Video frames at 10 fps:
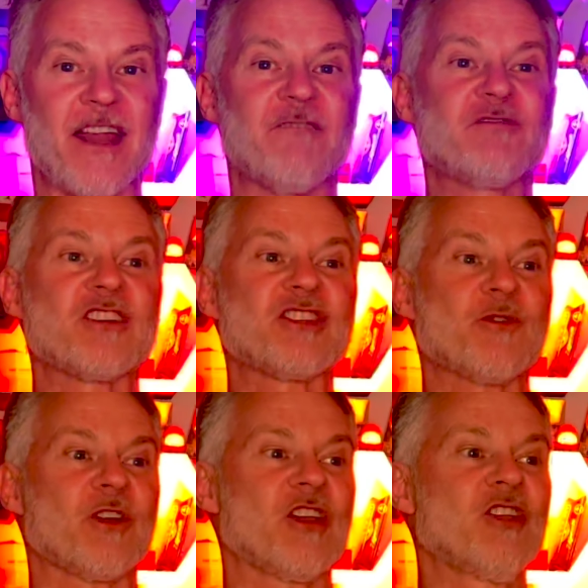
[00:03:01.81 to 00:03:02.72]
I've just
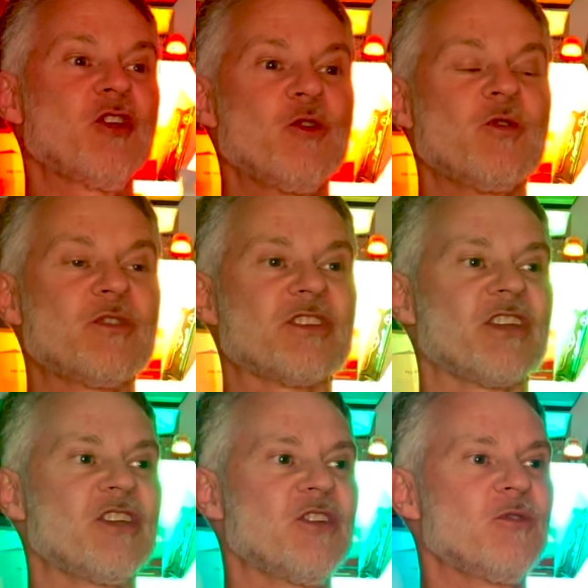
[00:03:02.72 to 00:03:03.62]
sort of used
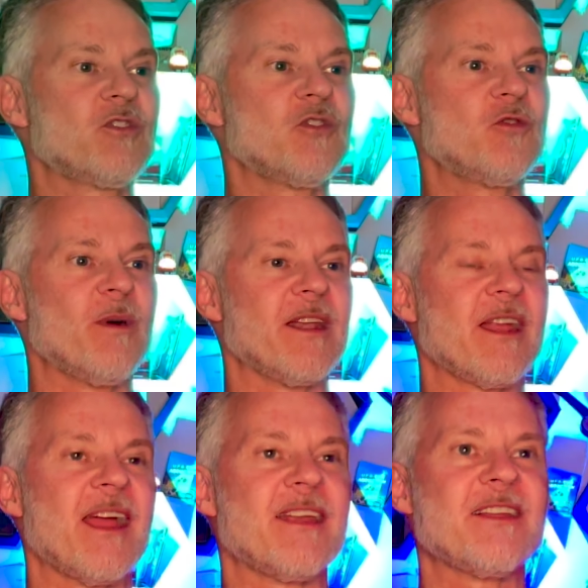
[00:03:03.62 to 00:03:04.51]
YouTube and
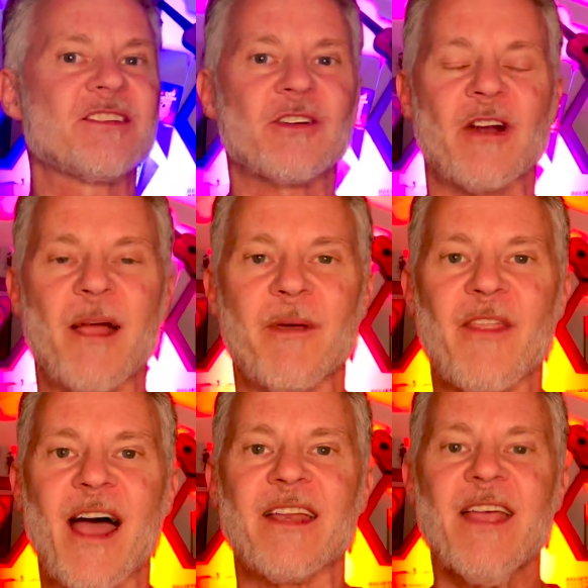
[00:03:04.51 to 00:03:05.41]
Instagram and
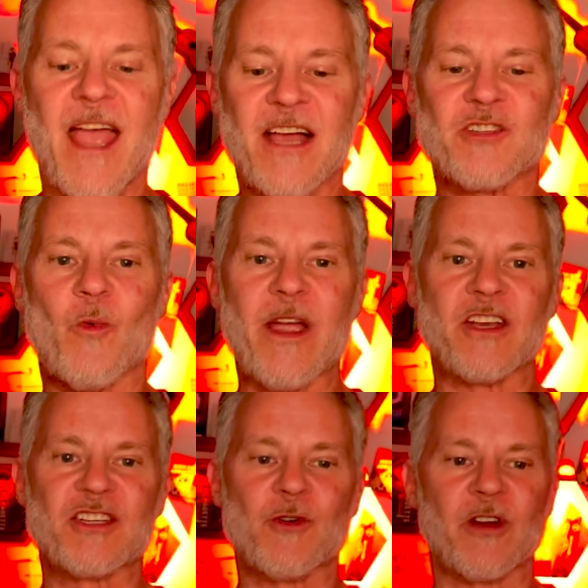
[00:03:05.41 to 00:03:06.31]
that as a way to
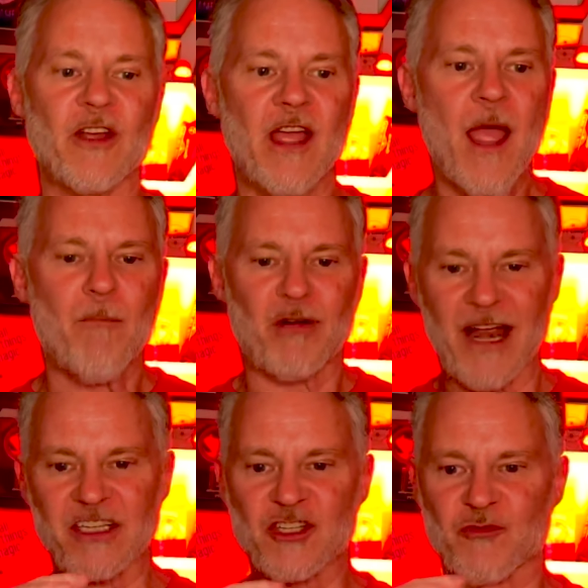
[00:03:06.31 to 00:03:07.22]
sort of practice